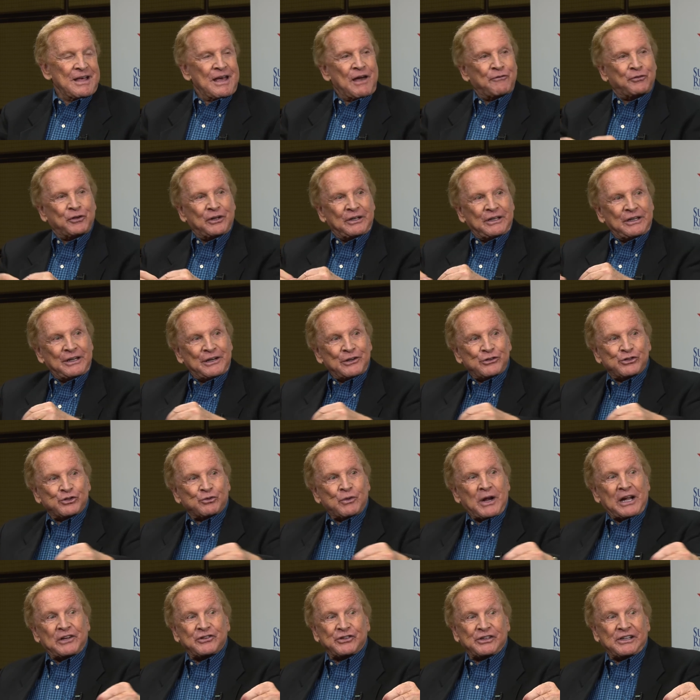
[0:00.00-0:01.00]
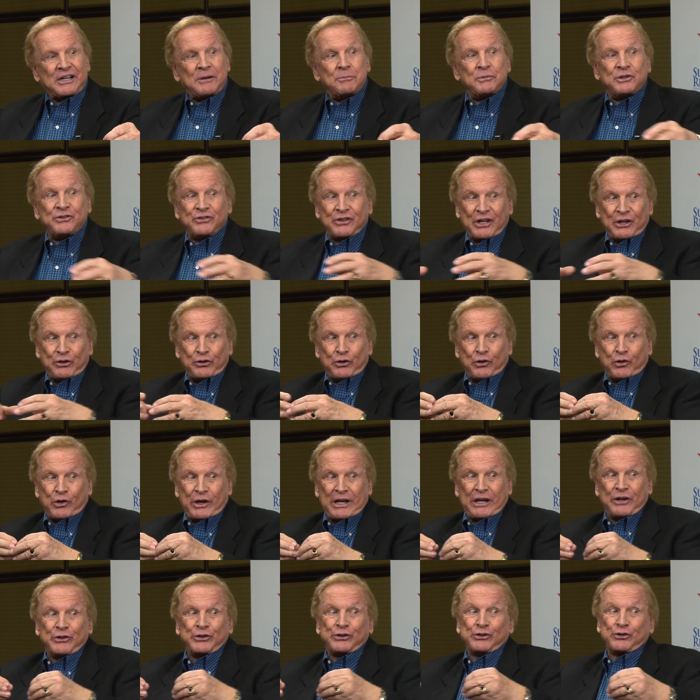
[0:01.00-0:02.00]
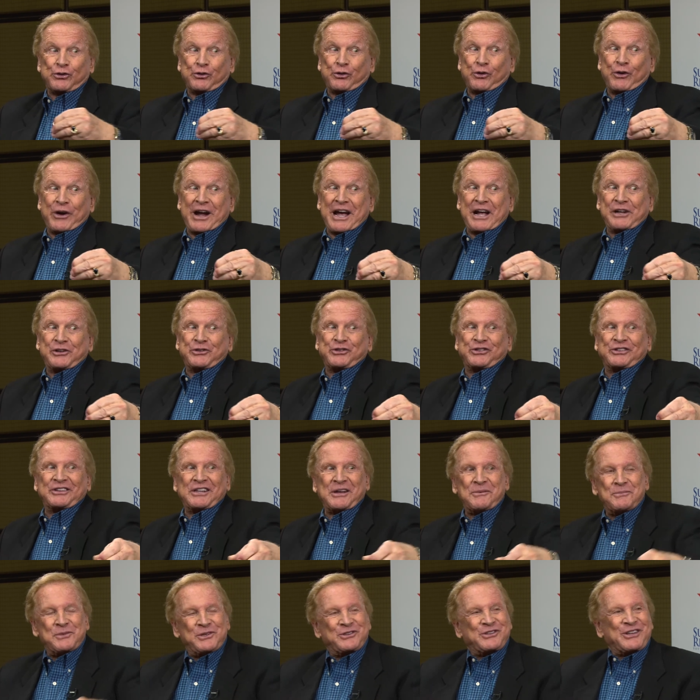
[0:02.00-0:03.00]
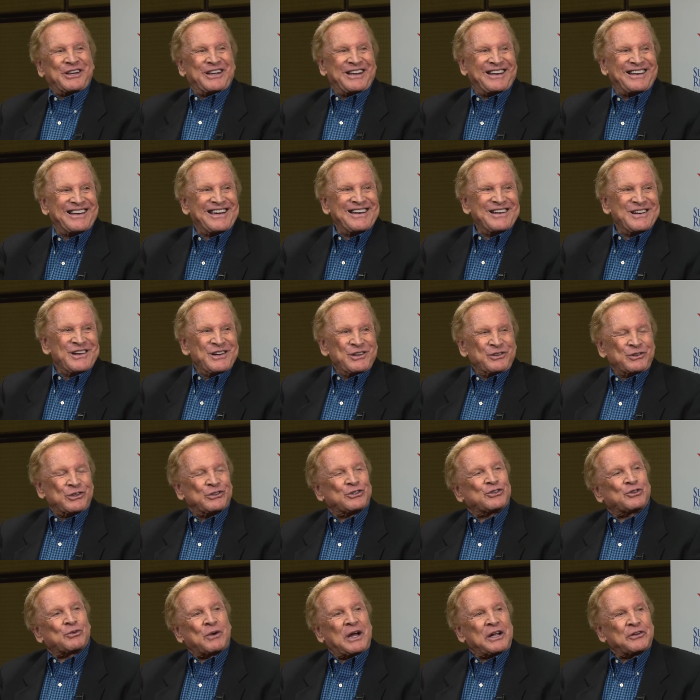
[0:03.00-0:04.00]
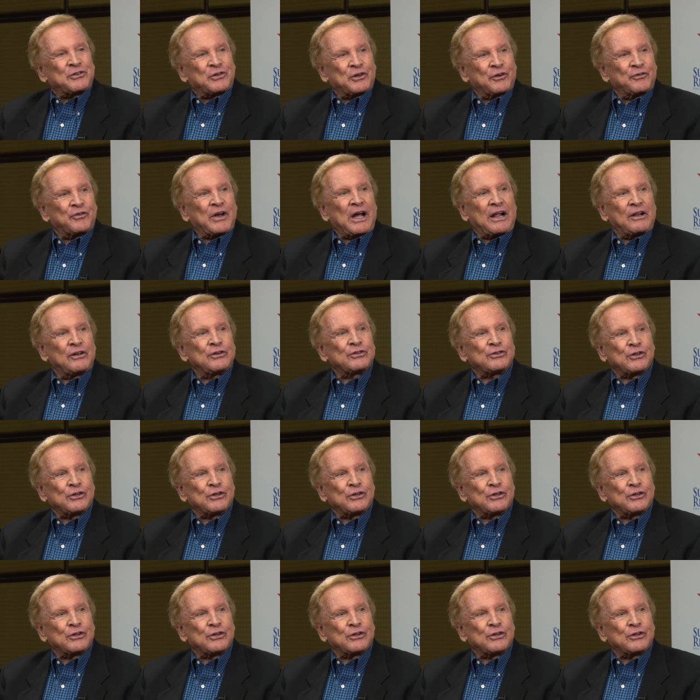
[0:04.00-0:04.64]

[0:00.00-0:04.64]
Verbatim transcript: If you need to stretch limousine, you need to stretch limousine yeah, yeah. to stretch your value.